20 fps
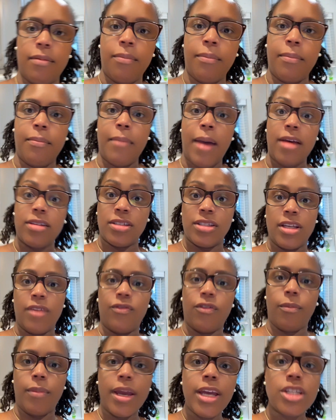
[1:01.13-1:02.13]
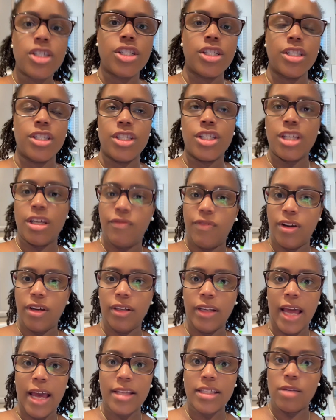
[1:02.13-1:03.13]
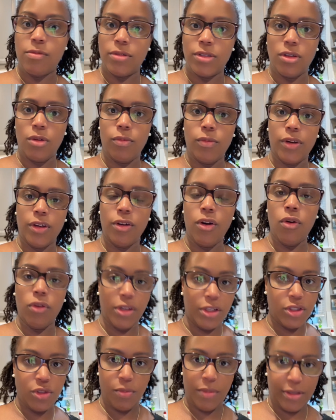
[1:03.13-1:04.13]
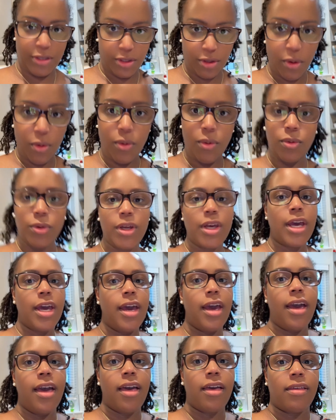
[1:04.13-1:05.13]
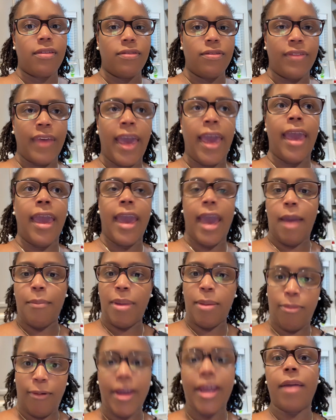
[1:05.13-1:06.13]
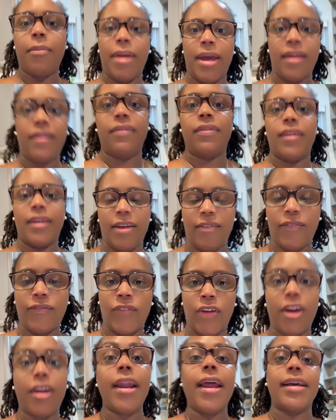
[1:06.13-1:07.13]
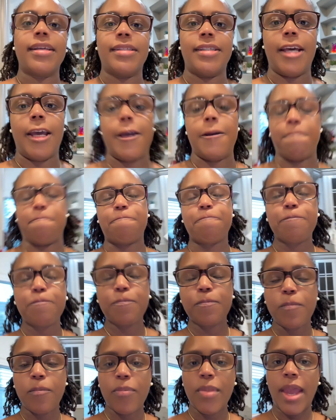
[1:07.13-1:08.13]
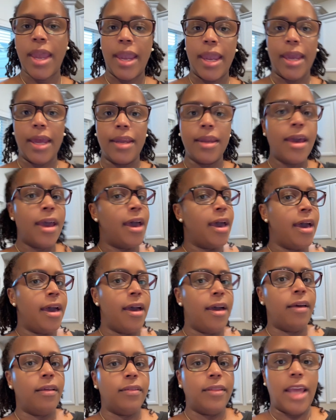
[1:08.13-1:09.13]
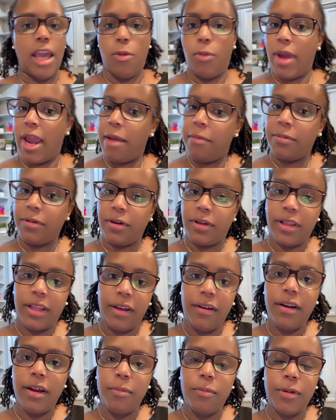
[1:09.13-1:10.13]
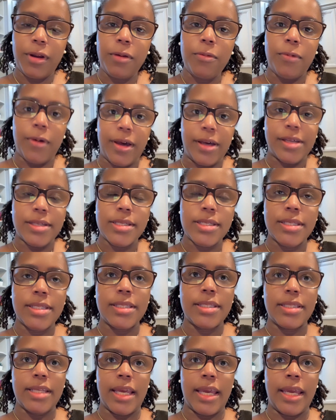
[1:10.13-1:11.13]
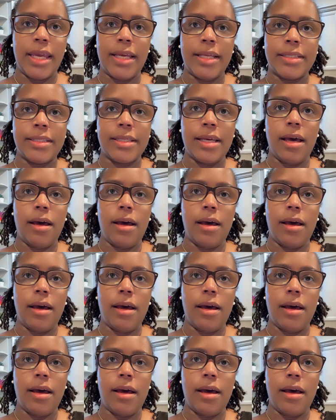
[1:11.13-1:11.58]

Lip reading: Miles's information, she realized he was only 2 months old. They had me bring him in the very next day, and they were able to clear up what it was, and